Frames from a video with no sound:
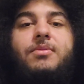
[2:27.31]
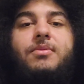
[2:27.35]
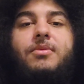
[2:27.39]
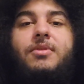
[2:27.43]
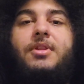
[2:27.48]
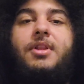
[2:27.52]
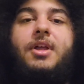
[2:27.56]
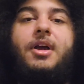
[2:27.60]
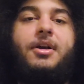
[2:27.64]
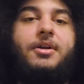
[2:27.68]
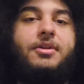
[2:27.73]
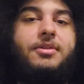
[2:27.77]
a
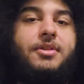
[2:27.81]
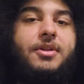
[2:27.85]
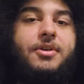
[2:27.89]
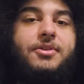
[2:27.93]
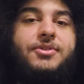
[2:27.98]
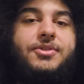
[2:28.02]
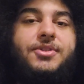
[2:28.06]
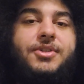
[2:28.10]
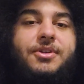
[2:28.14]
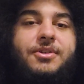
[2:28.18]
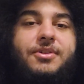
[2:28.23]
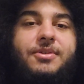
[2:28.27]
lot
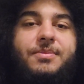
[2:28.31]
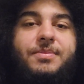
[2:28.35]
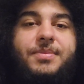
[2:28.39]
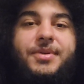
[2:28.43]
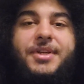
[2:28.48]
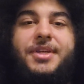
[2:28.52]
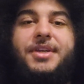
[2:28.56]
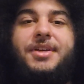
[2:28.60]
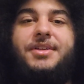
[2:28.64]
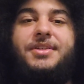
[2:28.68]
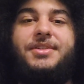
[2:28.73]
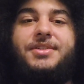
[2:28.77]
closer
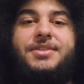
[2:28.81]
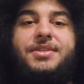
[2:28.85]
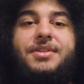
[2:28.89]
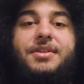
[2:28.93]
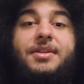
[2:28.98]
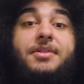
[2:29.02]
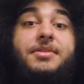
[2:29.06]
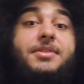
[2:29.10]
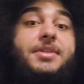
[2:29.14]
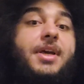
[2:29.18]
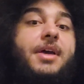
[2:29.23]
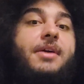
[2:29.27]
because of
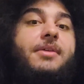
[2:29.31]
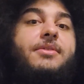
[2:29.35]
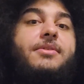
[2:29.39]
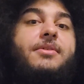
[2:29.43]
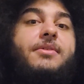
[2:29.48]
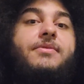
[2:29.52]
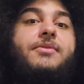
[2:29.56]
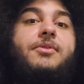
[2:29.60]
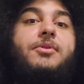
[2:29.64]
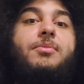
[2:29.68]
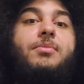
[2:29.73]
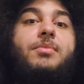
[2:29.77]
the death
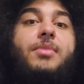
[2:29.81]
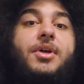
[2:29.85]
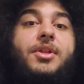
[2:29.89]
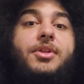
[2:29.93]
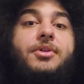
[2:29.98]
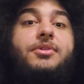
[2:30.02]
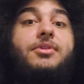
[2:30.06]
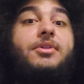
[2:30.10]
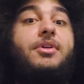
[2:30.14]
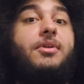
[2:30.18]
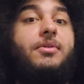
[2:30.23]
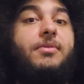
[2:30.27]
of their
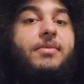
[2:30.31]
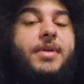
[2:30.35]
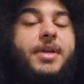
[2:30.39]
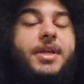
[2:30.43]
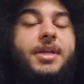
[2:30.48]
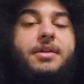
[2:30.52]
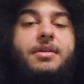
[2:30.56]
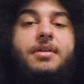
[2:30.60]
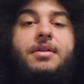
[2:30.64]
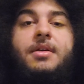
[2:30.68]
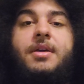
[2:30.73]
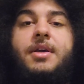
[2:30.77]
mother,
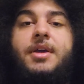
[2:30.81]
Karine.